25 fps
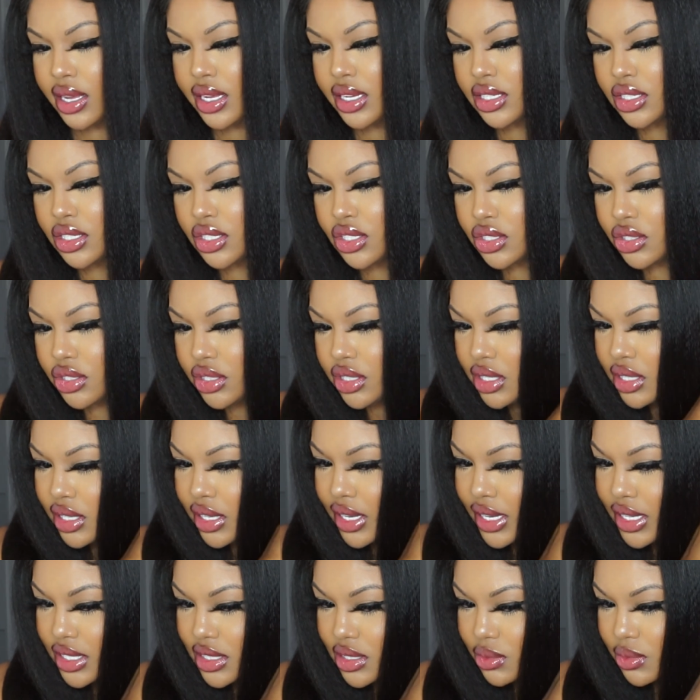and show you
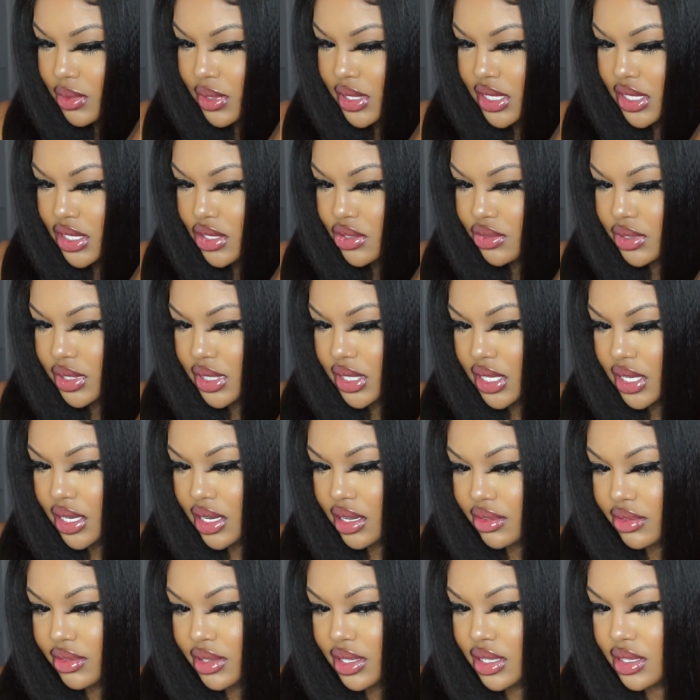guys what it's really
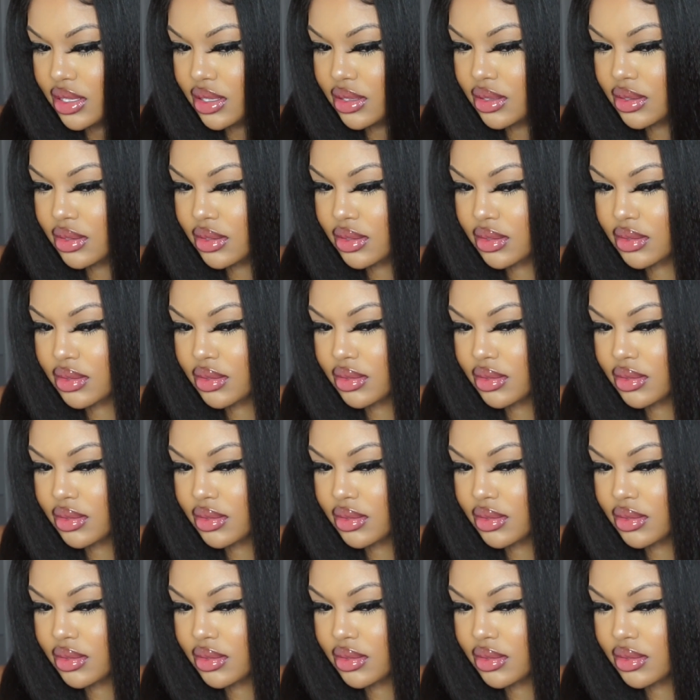given.